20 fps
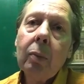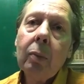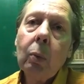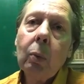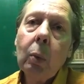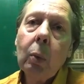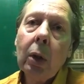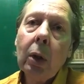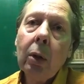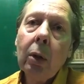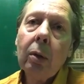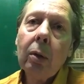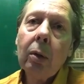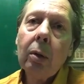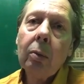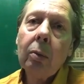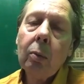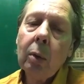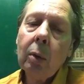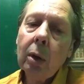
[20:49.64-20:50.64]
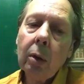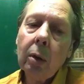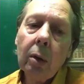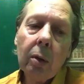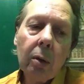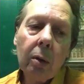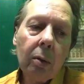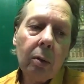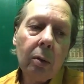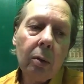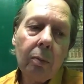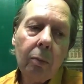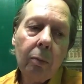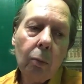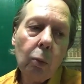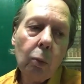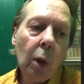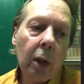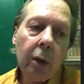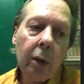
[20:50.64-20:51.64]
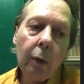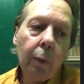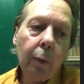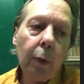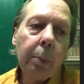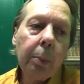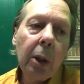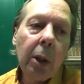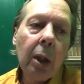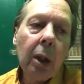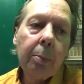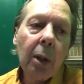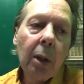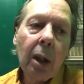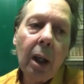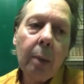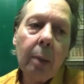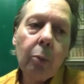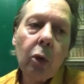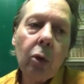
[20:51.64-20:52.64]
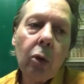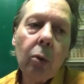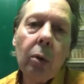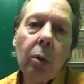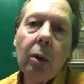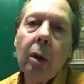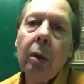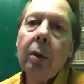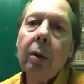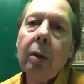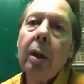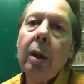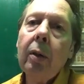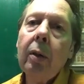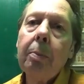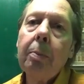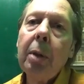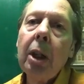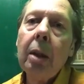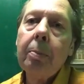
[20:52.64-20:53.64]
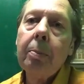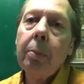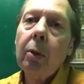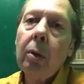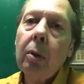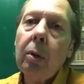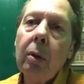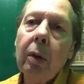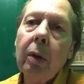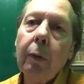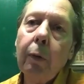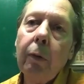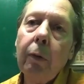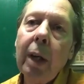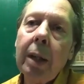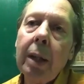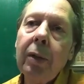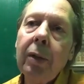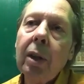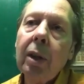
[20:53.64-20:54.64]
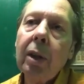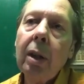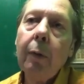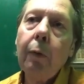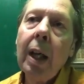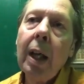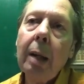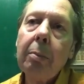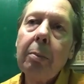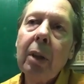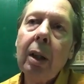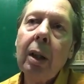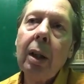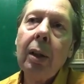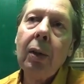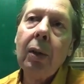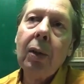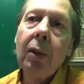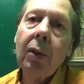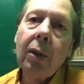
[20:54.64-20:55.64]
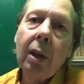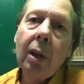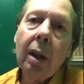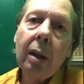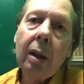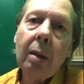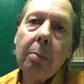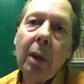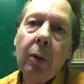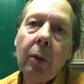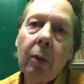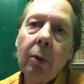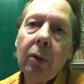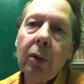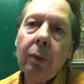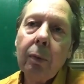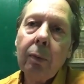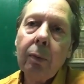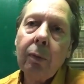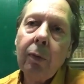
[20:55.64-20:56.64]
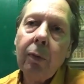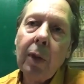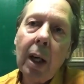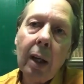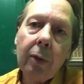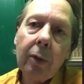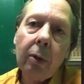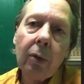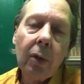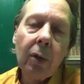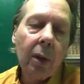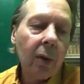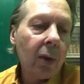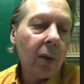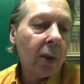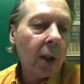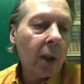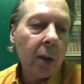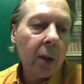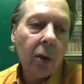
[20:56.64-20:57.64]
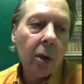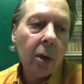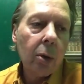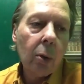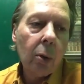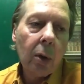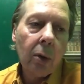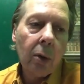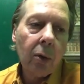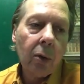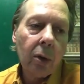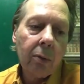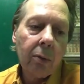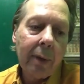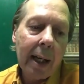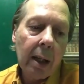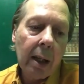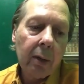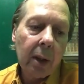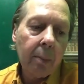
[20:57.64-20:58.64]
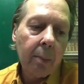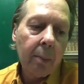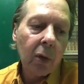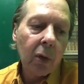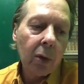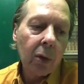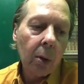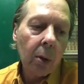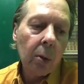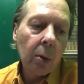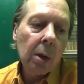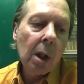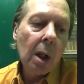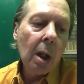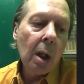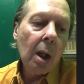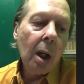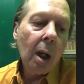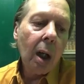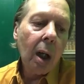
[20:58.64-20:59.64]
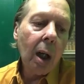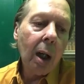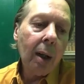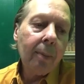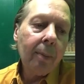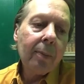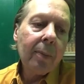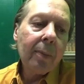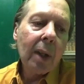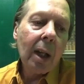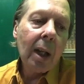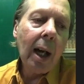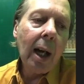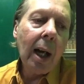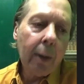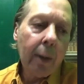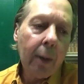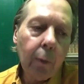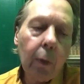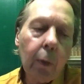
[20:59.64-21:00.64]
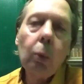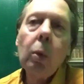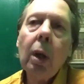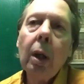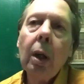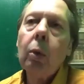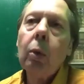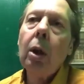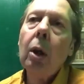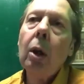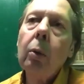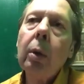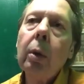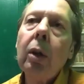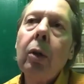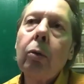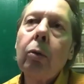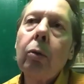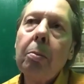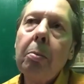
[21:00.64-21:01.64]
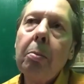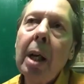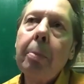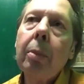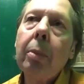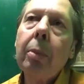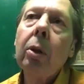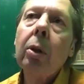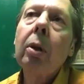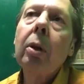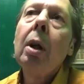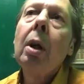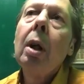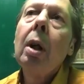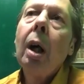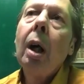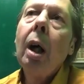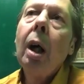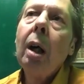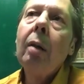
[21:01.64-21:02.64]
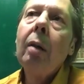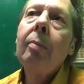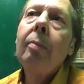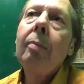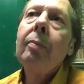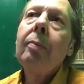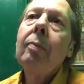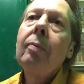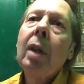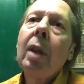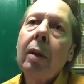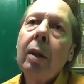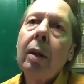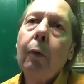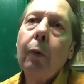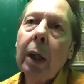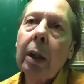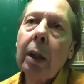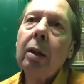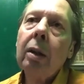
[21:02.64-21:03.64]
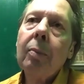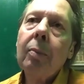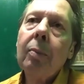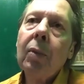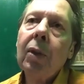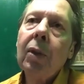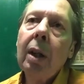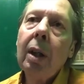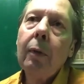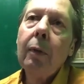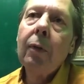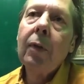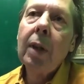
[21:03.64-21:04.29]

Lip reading: were wonderful people, I'm sure, to the people, the friends and the families and the mothers and fathers and sons and daughters around them. So I, for one, will always remember the victims of